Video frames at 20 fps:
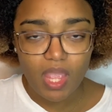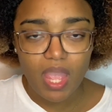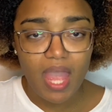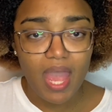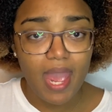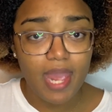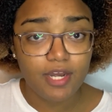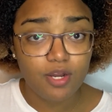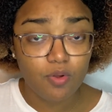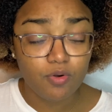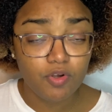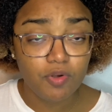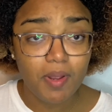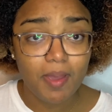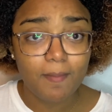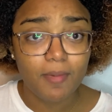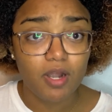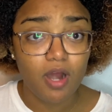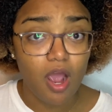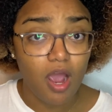I don't
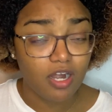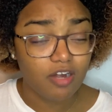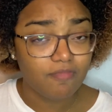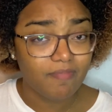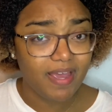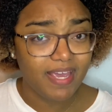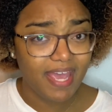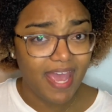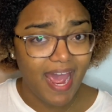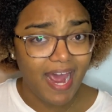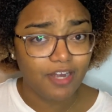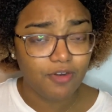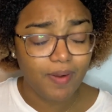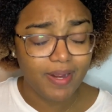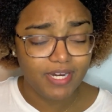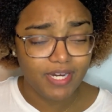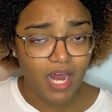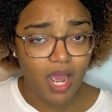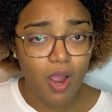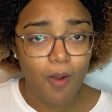remember out of my head
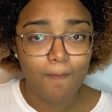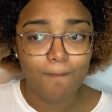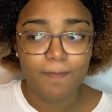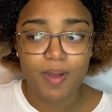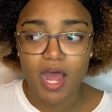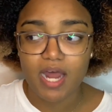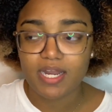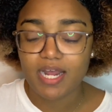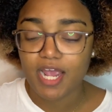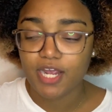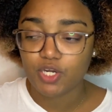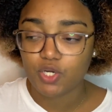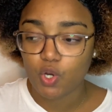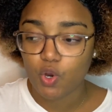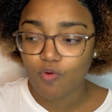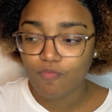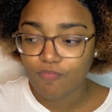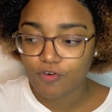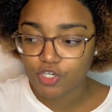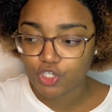right now, but I
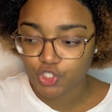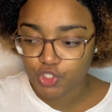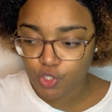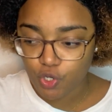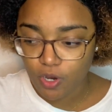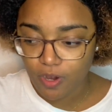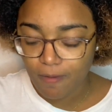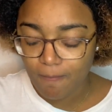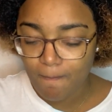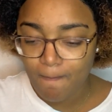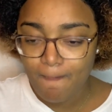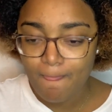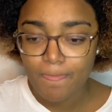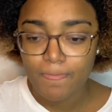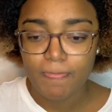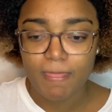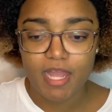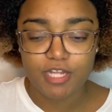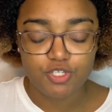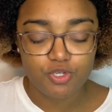know for sure
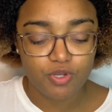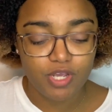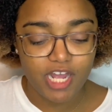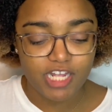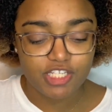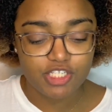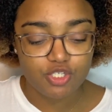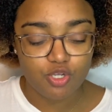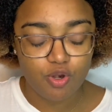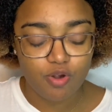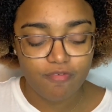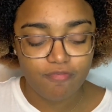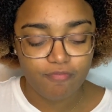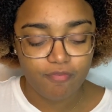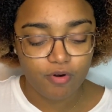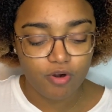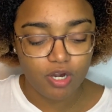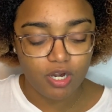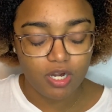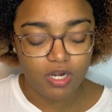that you can search
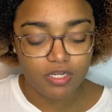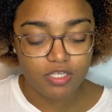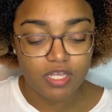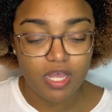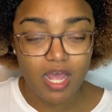for